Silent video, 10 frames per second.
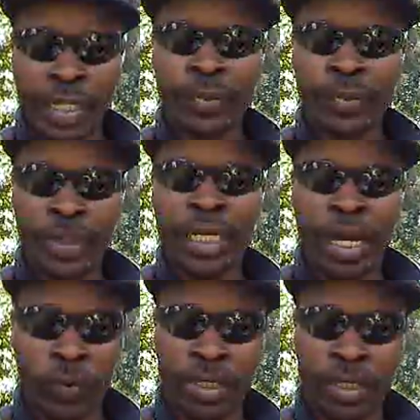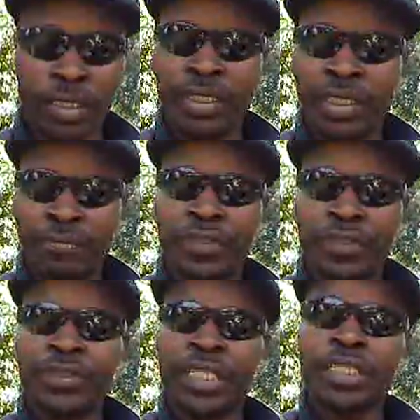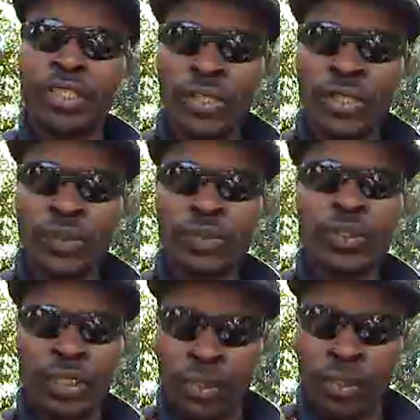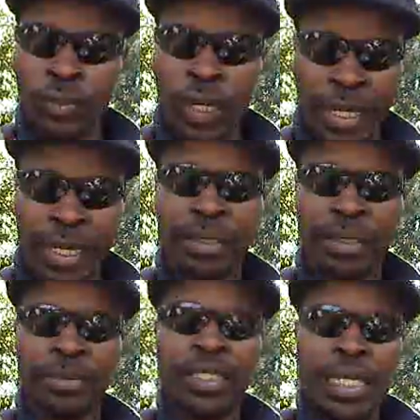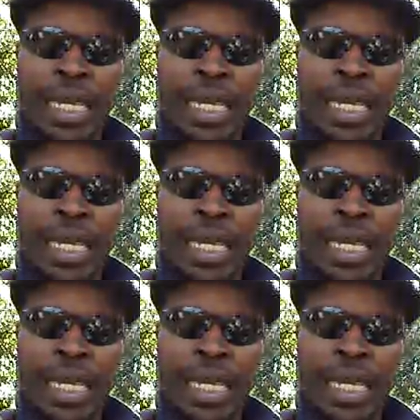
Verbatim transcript: That's what I want for you to get to know who I am.